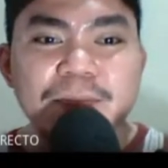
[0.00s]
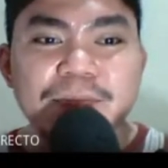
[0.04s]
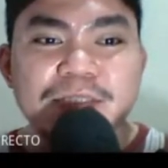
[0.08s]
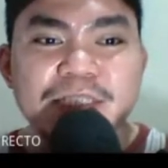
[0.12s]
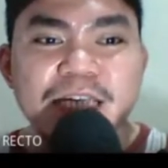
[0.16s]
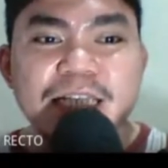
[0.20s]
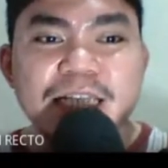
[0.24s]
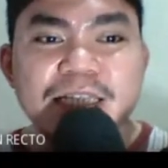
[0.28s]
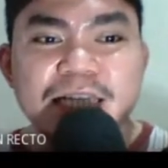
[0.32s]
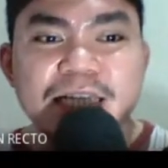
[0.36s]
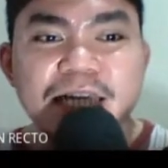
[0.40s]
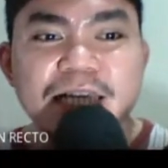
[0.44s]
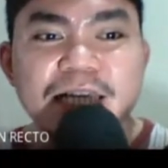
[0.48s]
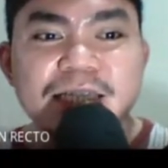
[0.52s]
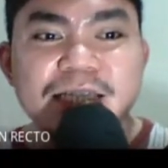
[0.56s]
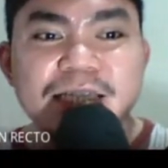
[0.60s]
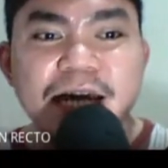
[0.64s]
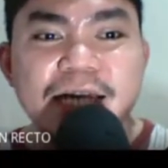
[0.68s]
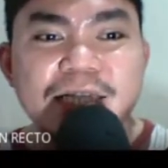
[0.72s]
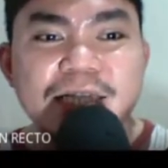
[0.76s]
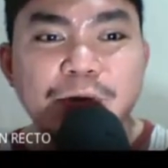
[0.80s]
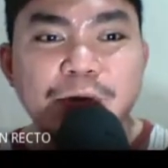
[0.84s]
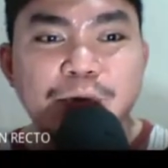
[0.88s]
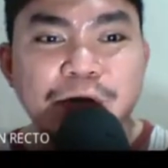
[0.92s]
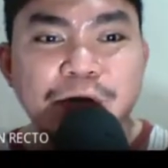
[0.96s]
sentence
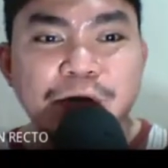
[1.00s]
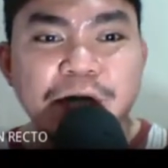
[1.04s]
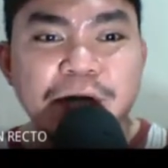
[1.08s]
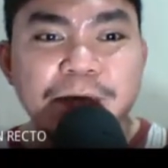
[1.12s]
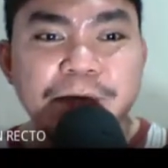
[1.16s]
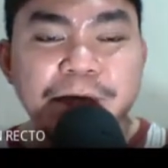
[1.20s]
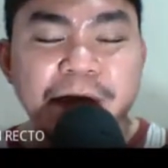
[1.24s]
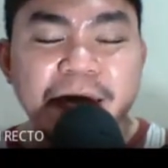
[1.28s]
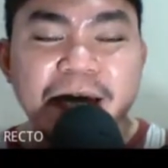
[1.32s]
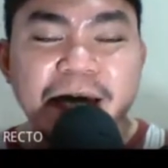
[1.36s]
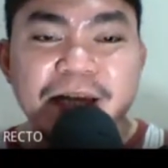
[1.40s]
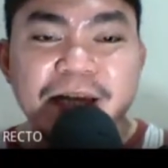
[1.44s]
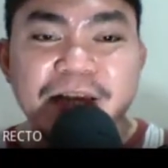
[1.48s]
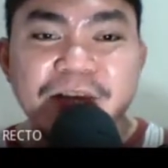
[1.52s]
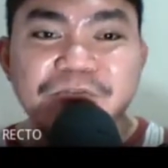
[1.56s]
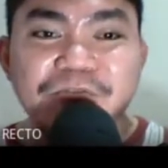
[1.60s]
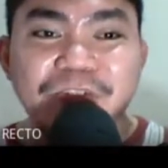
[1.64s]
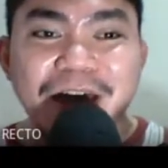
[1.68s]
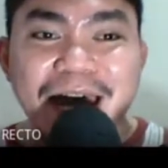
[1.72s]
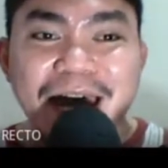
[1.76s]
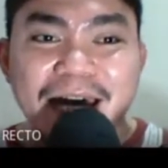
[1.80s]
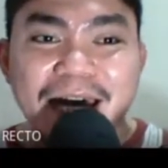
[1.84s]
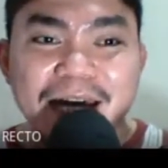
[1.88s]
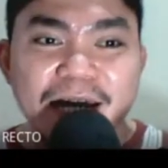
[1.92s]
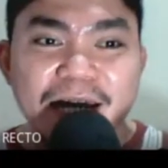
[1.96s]
as the word being
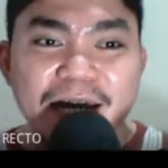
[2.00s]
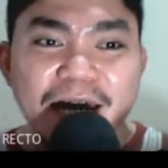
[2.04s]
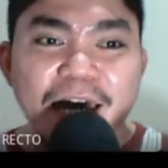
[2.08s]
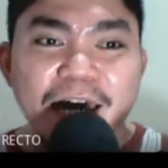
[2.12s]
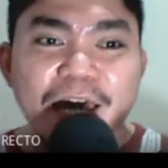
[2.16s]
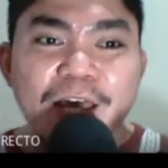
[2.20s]
defined.